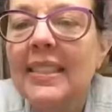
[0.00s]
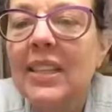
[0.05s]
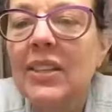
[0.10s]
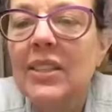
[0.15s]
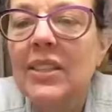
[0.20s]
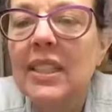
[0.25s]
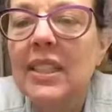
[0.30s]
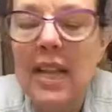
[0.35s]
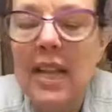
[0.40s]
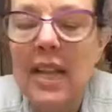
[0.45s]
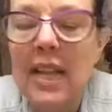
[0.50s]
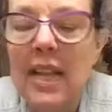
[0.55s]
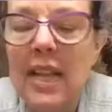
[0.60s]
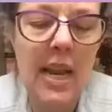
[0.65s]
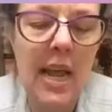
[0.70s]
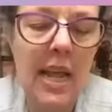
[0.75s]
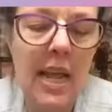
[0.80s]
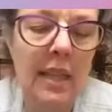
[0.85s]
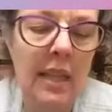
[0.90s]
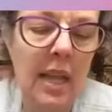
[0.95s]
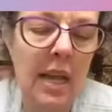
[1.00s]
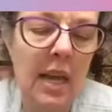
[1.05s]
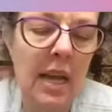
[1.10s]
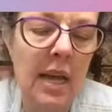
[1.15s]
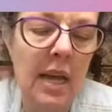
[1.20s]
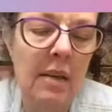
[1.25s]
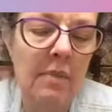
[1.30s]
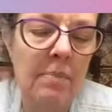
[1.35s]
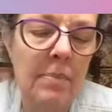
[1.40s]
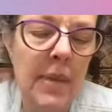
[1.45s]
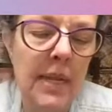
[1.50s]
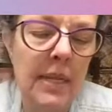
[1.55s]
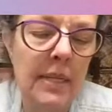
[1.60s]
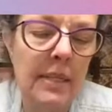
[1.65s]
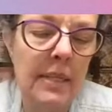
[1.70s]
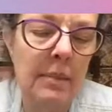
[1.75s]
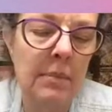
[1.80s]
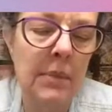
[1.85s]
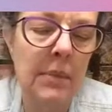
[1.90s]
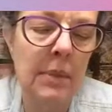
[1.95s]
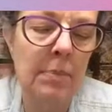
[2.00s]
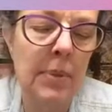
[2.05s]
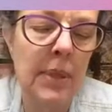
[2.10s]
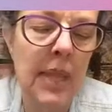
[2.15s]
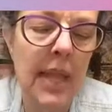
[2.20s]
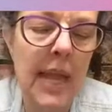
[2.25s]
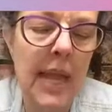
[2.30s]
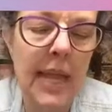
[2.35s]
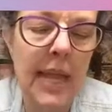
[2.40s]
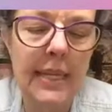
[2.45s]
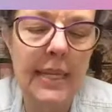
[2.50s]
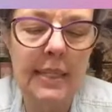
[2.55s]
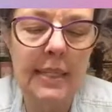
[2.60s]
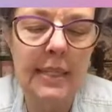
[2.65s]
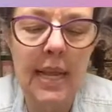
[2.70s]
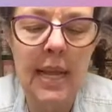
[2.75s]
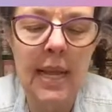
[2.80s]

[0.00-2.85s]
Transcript: So to, and then I love me some little plates.